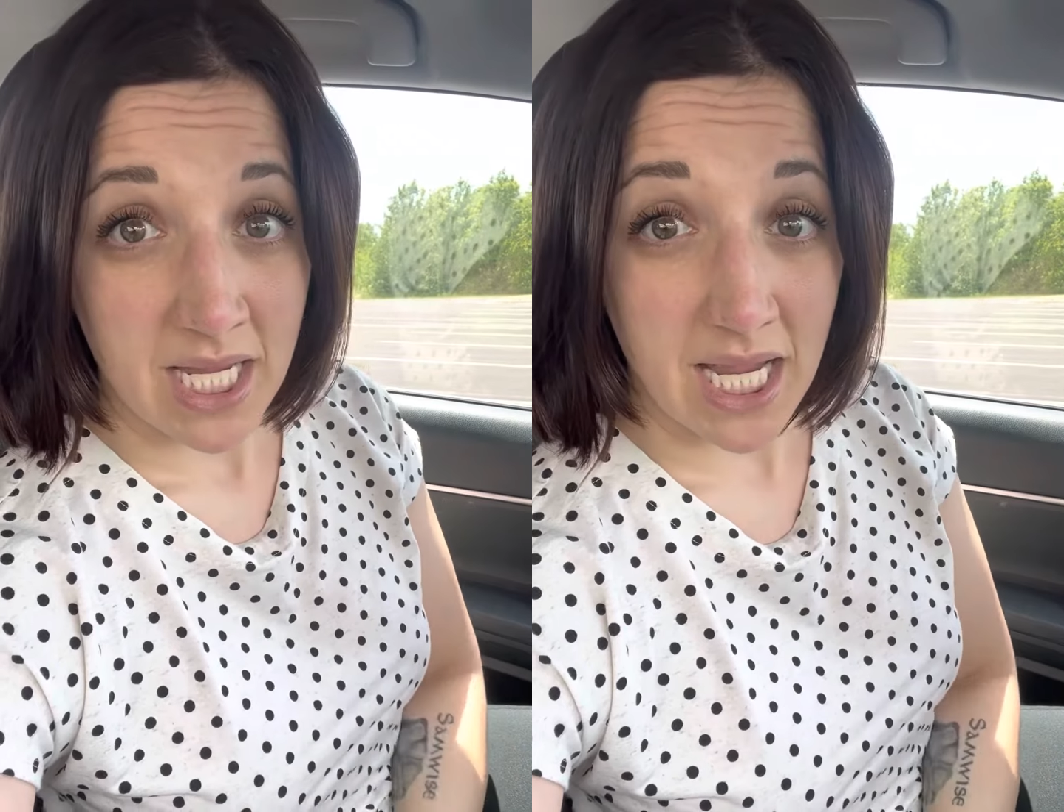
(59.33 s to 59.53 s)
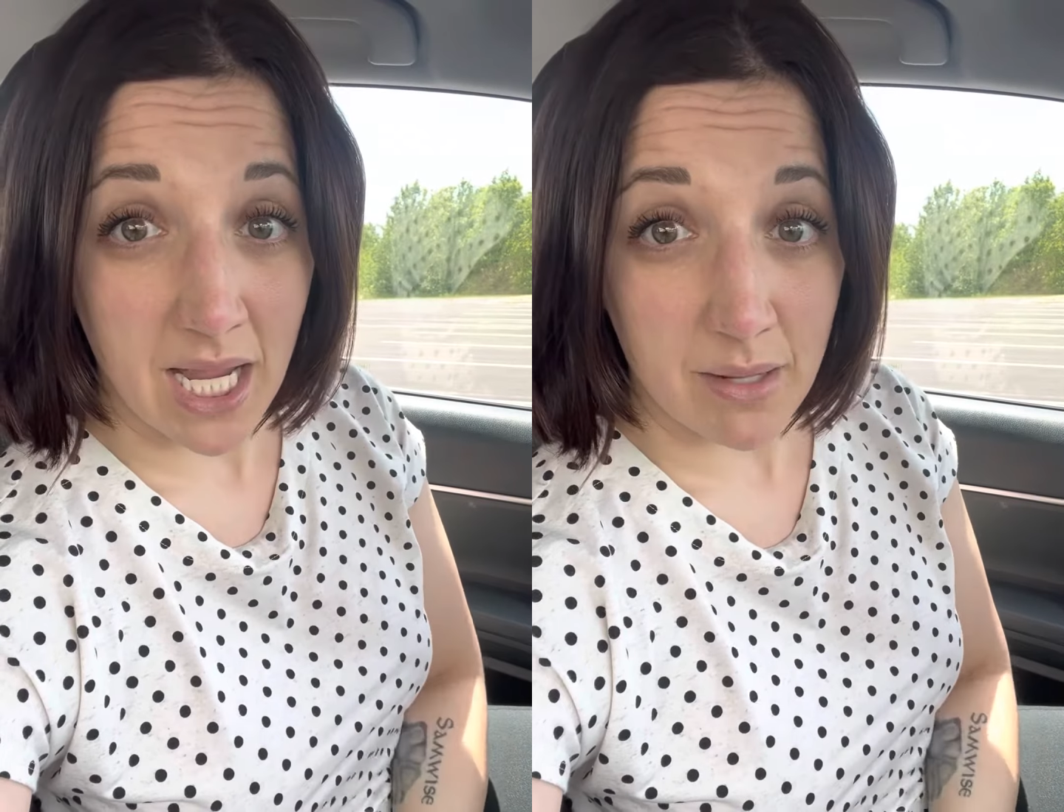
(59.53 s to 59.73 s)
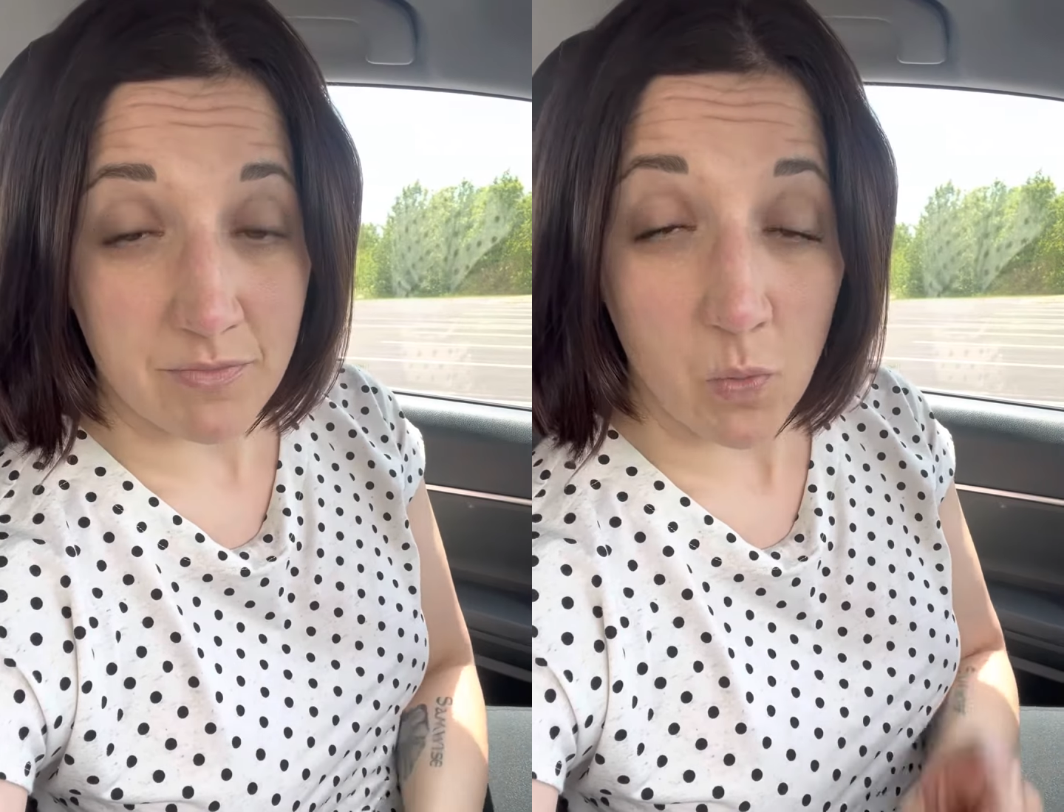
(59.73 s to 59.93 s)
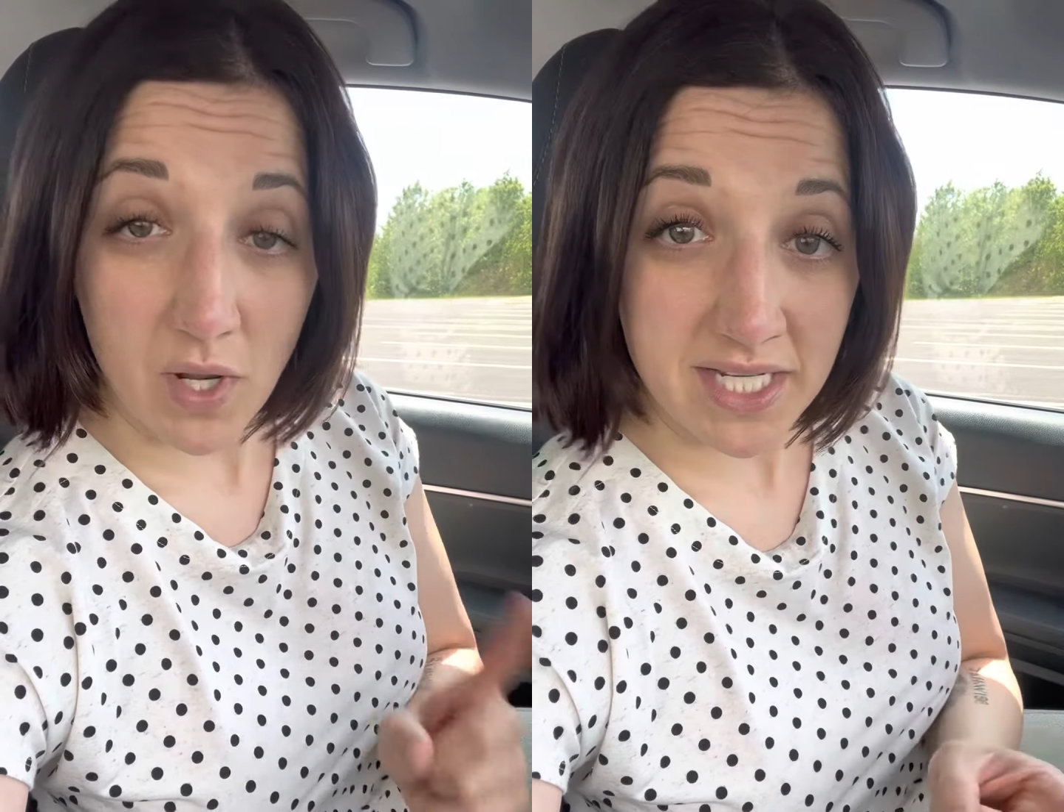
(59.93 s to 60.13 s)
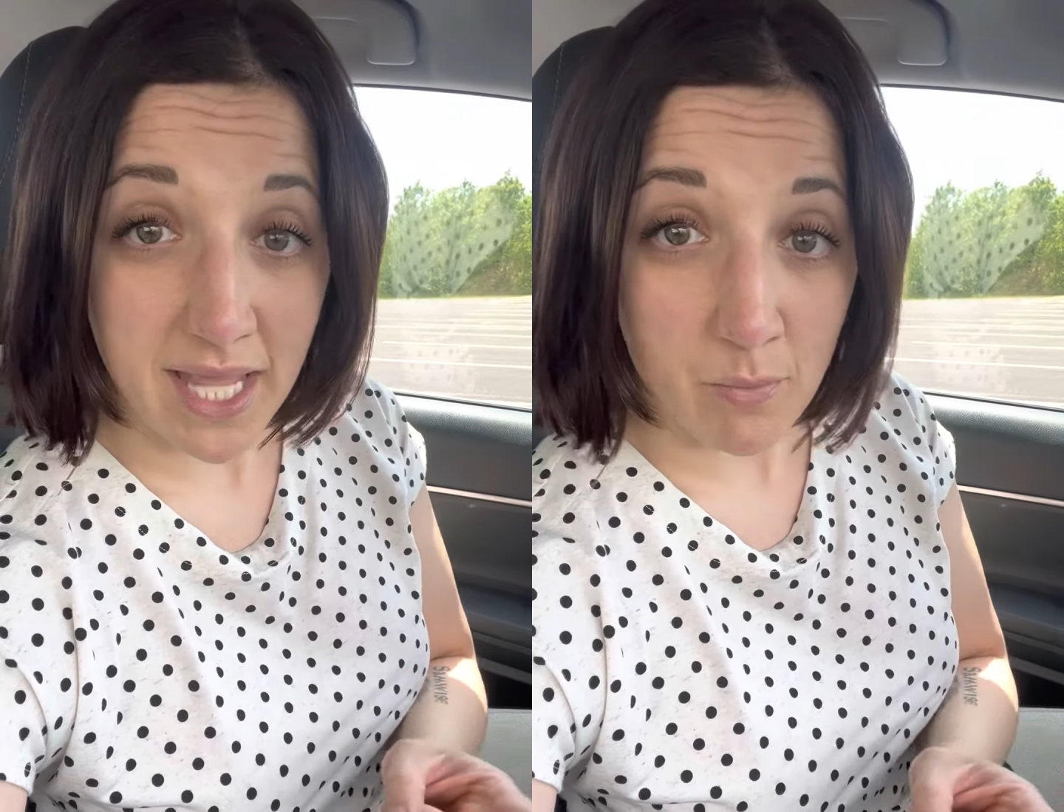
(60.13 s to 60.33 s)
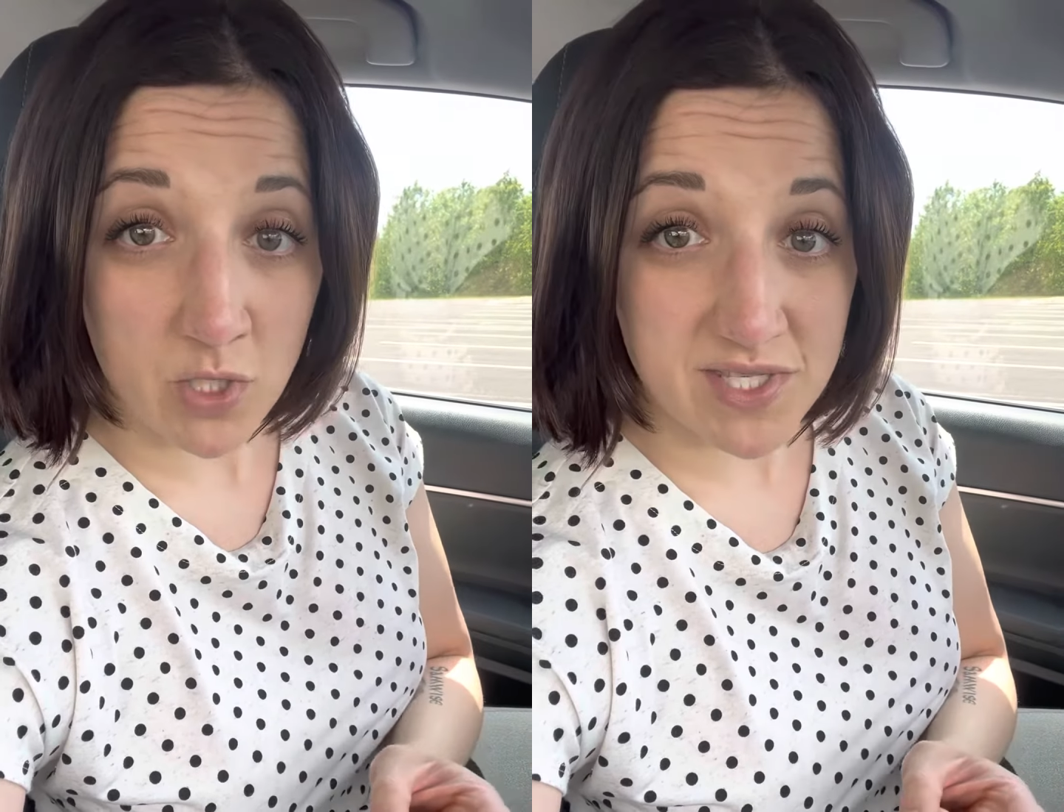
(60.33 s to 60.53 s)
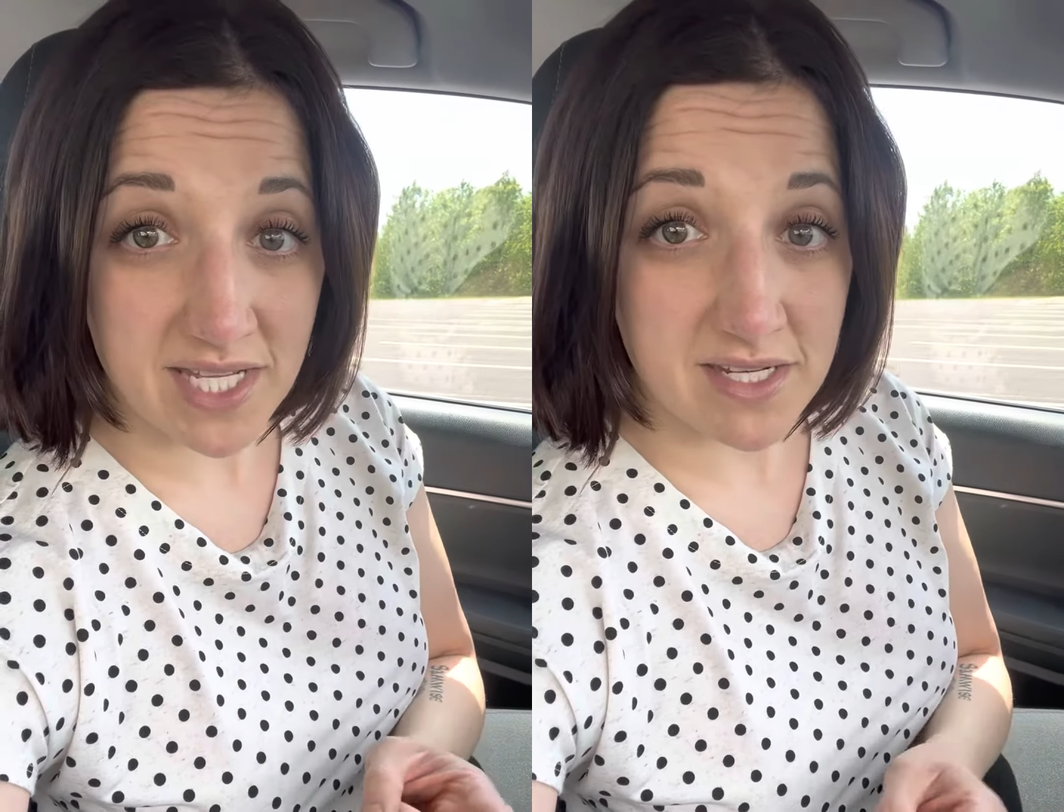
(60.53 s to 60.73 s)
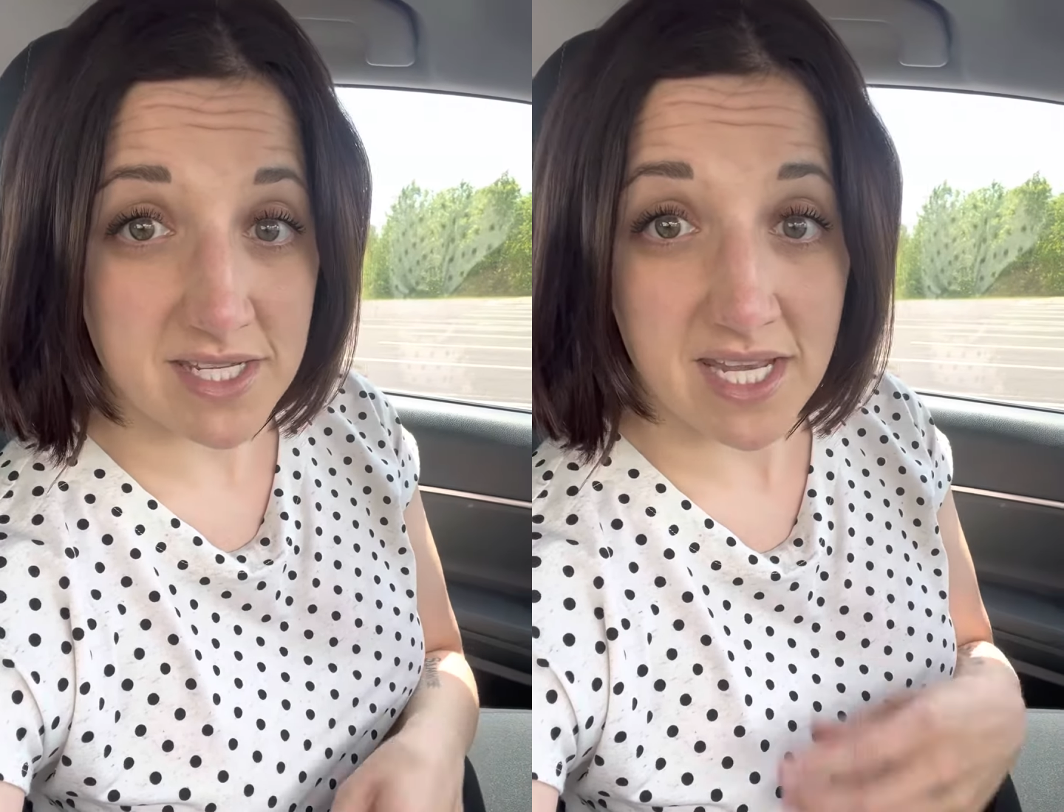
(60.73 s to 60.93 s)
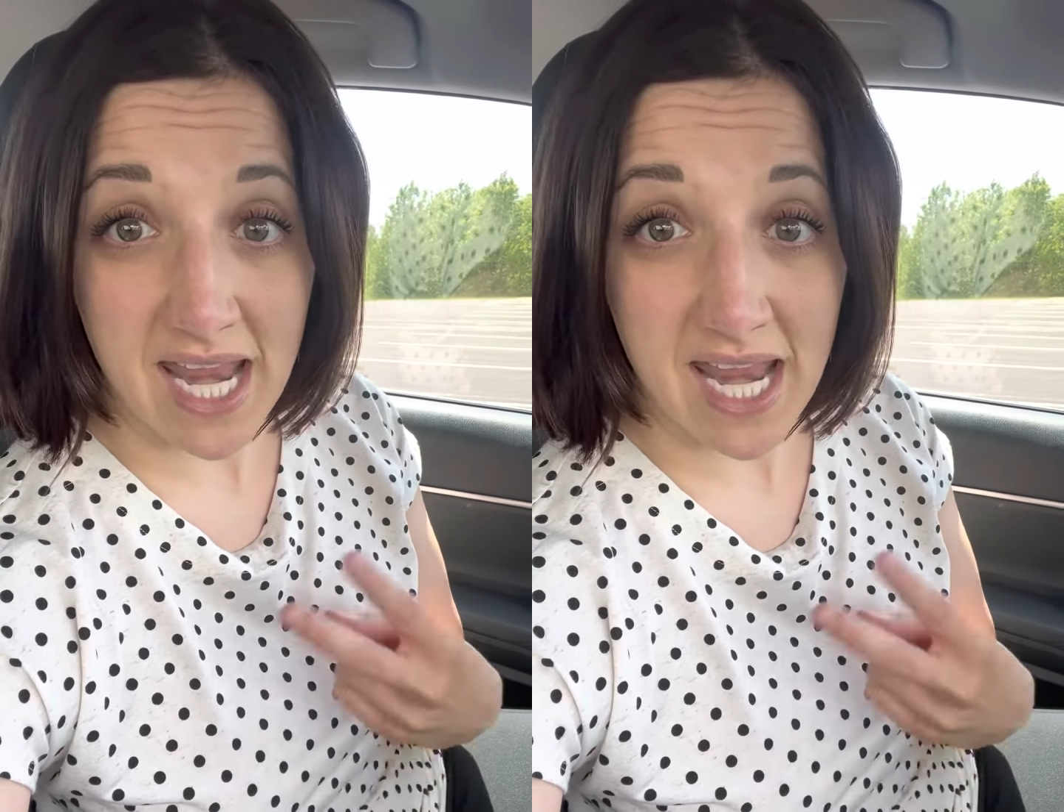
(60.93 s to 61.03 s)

the one to get more Sanditon